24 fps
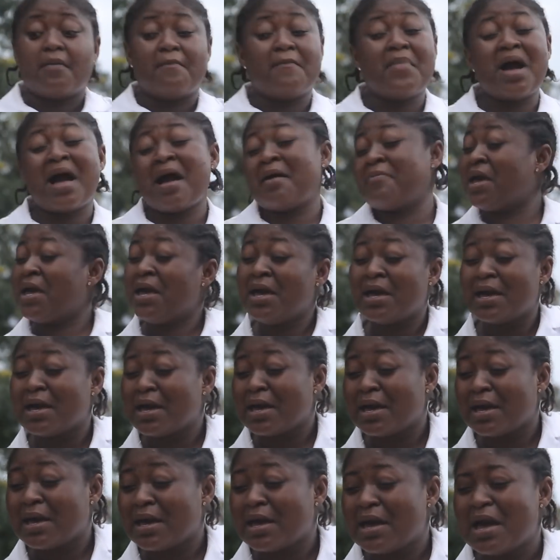Mommy,
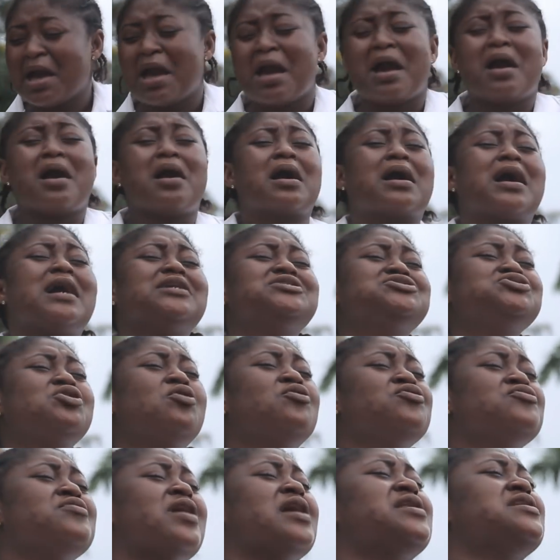catch your
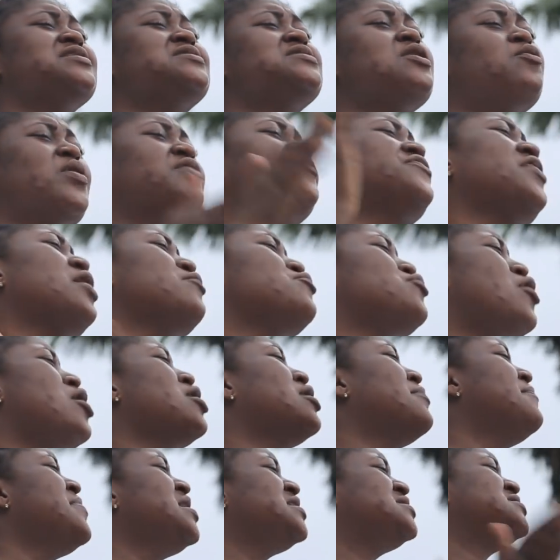own yarn. Say we're too
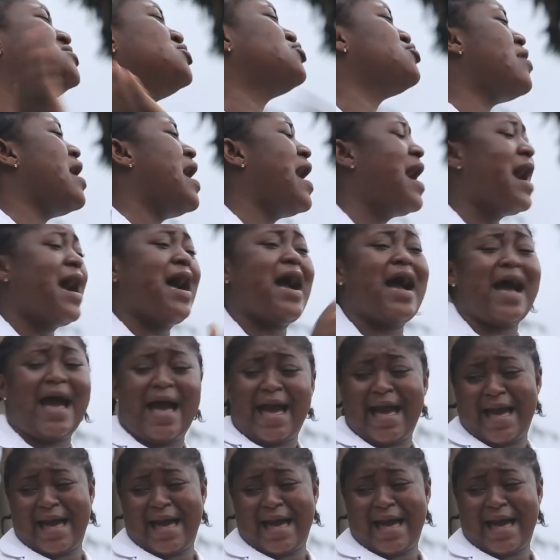wrong, Miss Cry.